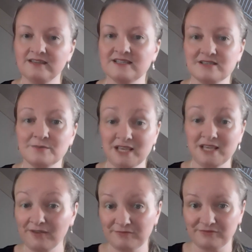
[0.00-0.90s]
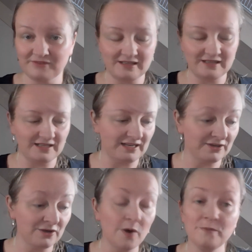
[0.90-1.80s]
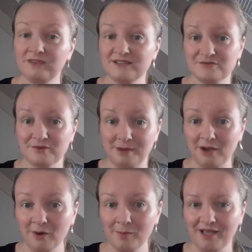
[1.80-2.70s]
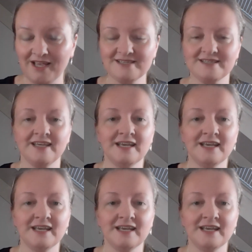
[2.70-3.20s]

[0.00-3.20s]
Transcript: it's something I've known this from my own past,